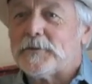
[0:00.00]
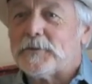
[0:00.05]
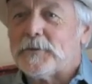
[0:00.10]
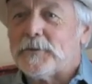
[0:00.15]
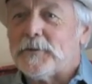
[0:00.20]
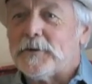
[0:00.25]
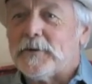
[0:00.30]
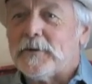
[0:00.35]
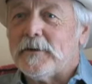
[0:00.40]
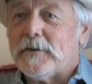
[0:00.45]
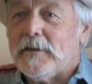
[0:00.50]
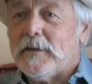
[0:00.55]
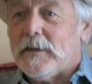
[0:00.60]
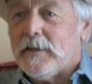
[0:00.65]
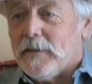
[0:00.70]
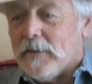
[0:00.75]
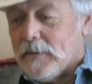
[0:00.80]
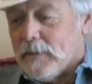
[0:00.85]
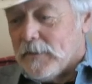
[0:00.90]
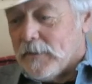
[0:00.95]
order.
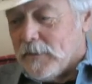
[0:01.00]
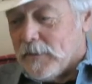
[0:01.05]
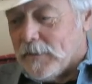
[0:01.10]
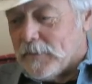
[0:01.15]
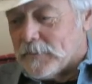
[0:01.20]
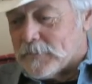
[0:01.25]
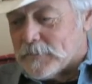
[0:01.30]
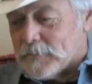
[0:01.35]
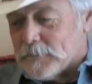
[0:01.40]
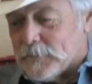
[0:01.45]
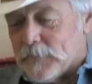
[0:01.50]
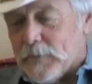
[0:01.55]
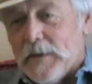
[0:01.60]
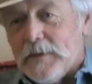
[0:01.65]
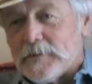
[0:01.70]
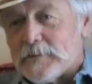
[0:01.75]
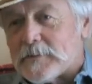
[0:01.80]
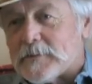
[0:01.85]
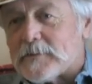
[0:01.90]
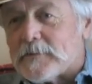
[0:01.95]
And so
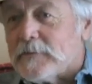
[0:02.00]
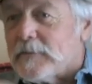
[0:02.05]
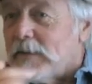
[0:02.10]
that's